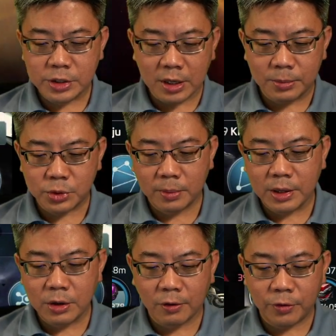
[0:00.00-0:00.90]
I'm sure
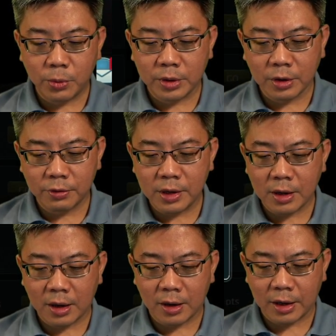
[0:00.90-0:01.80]
many of you would agree
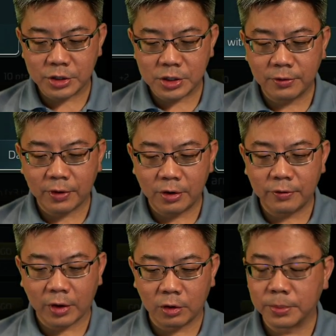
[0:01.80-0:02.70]
are actually very
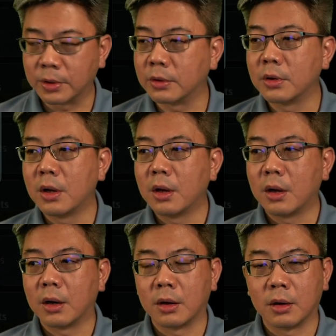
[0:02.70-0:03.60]
valuable
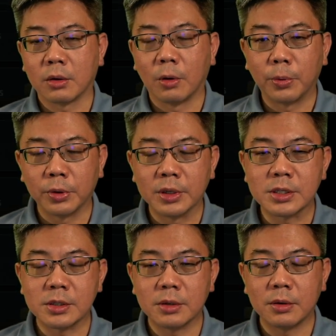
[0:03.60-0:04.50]

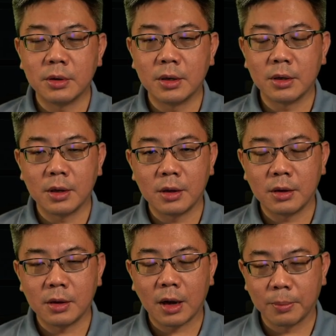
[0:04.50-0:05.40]
components in the
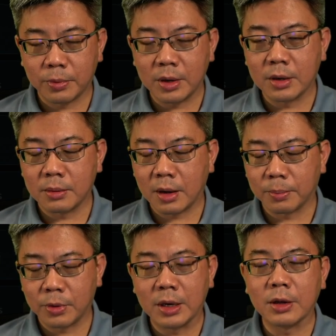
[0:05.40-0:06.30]

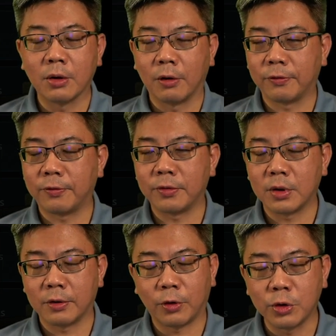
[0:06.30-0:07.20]
upgrading of
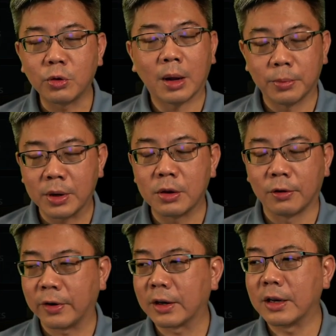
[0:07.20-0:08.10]
for you to upgrade your
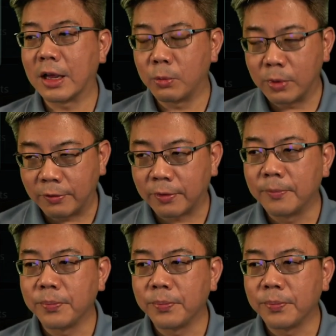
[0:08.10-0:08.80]
Franklin A with.